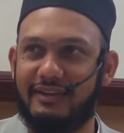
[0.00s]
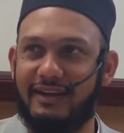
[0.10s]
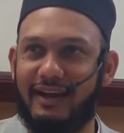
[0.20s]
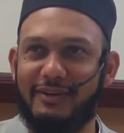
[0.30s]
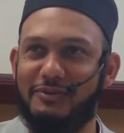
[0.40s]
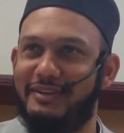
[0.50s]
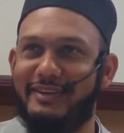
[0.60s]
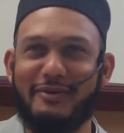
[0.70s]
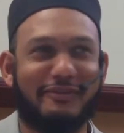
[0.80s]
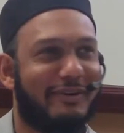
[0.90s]
I'll say
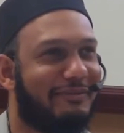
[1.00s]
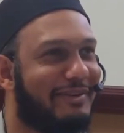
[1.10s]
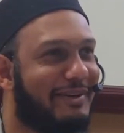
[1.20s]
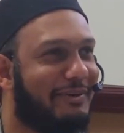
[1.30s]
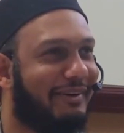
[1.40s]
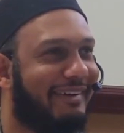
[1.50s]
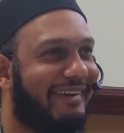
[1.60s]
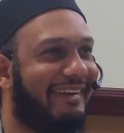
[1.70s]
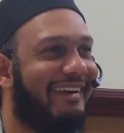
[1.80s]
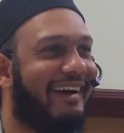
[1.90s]
no, you don't even know. I
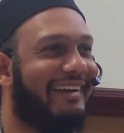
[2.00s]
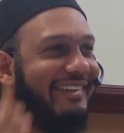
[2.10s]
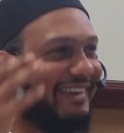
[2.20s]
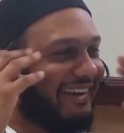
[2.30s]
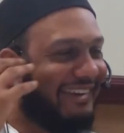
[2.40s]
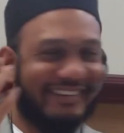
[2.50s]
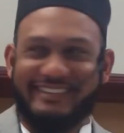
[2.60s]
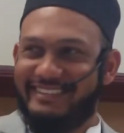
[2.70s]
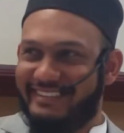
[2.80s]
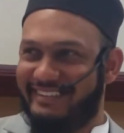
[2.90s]
can't.
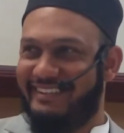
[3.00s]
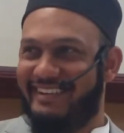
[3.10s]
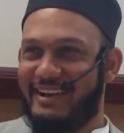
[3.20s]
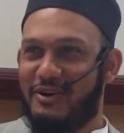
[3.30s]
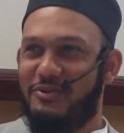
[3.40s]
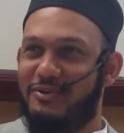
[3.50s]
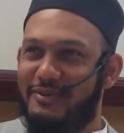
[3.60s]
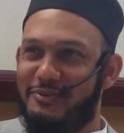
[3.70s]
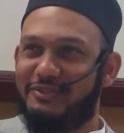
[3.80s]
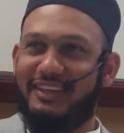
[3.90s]
Who
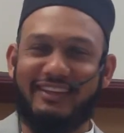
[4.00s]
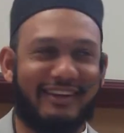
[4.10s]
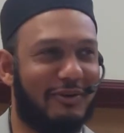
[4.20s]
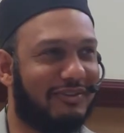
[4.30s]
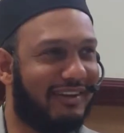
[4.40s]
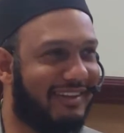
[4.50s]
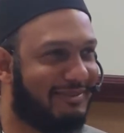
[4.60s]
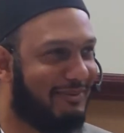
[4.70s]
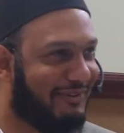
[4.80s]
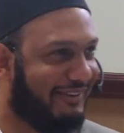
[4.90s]
have you studied rose colors
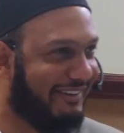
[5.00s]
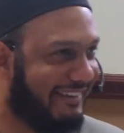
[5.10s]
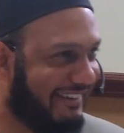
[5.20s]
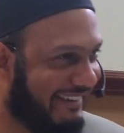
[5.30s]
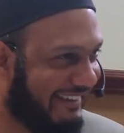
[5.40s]
before?